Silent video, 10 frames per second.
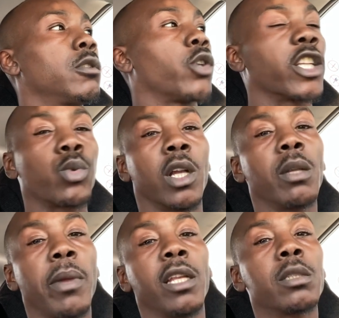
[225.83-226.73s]
So I just wanted
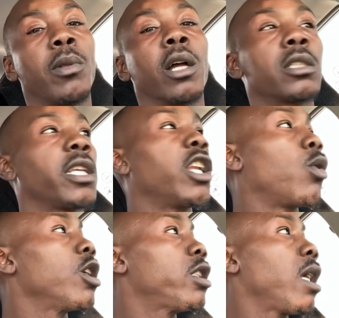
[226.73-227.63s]
to make this block to say, you know
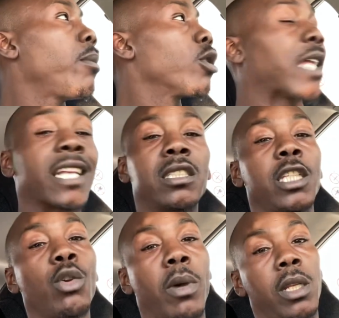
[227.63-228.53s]
what, JAE MILLZ, I see
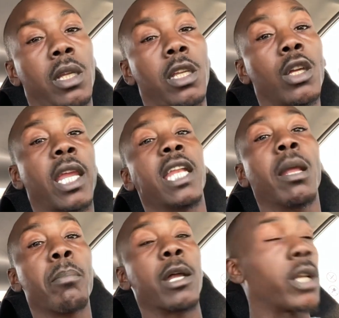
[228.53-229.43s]
you, my nigga. You're
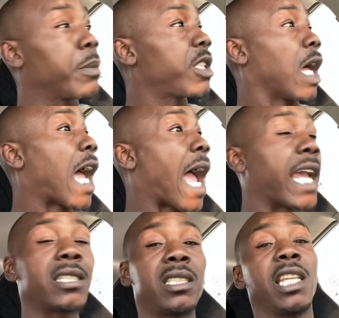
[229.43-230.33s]
getting better, and
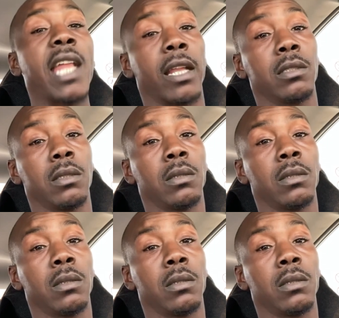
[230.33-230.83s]
I see that.